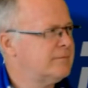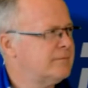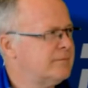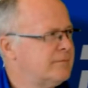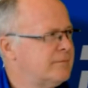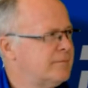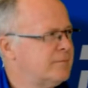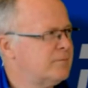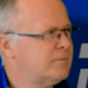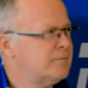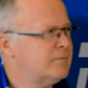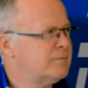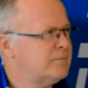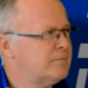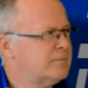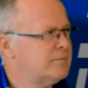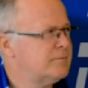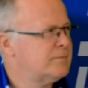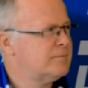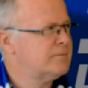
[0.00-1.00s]

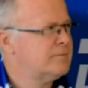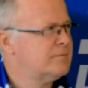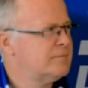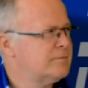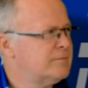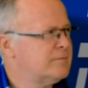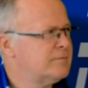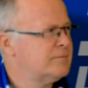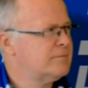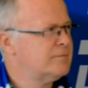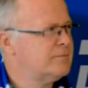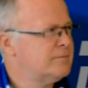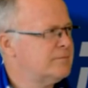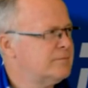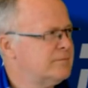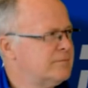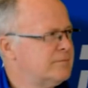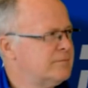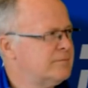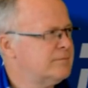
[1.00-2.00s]

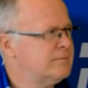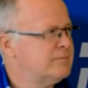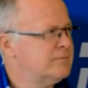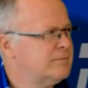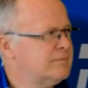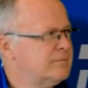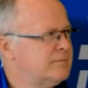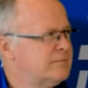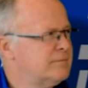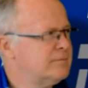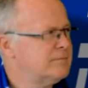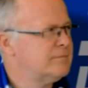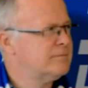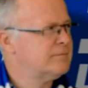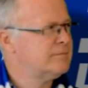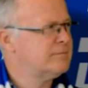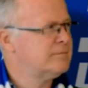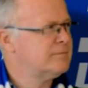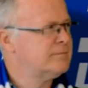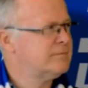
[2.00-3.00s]

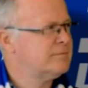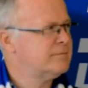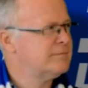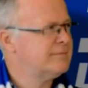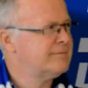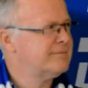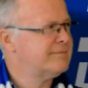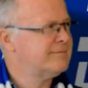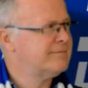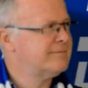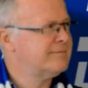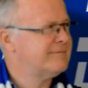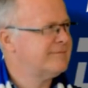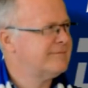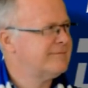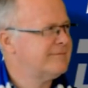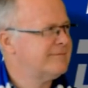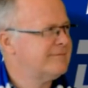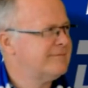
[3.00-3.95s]
The person shown says nothing.